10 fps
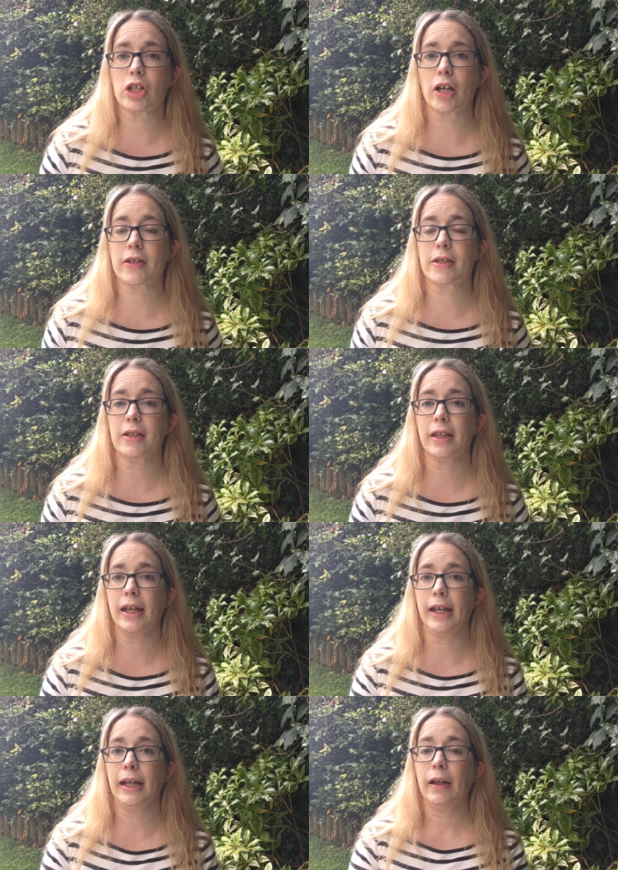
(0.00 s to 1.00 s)
just
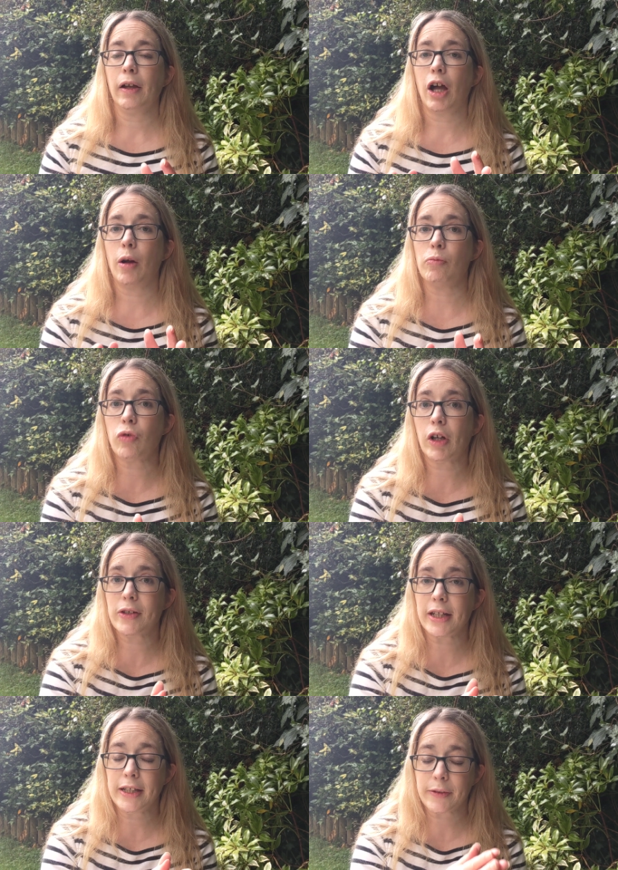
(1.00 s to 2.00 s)
the um,
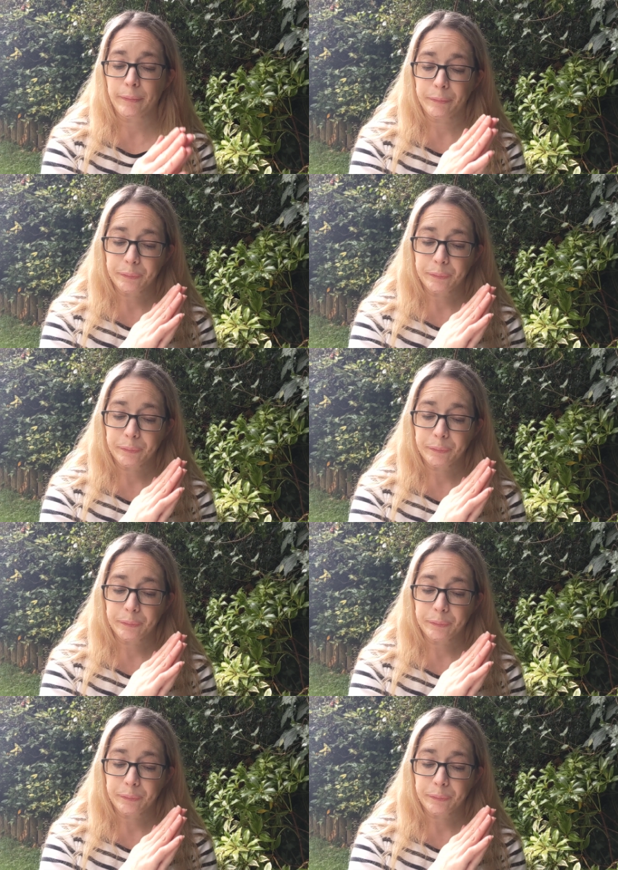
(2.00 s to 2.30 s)
royalties,